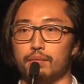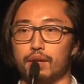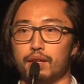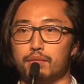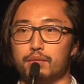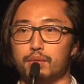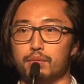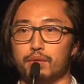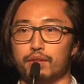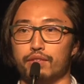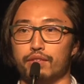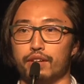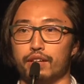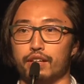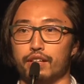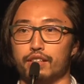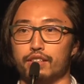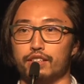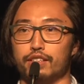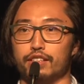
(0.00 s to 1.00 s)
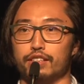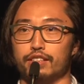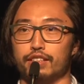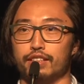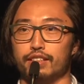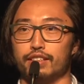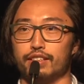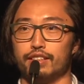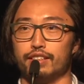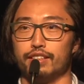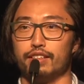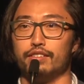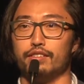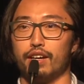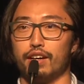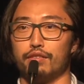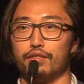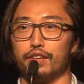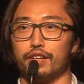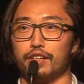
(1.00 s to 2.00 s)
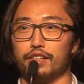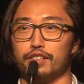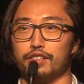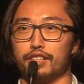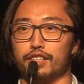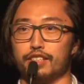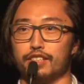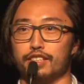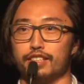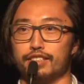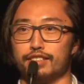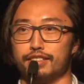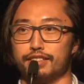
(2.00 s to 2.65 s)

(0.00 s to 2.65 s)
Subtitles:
I remember very clearly, not very clearly.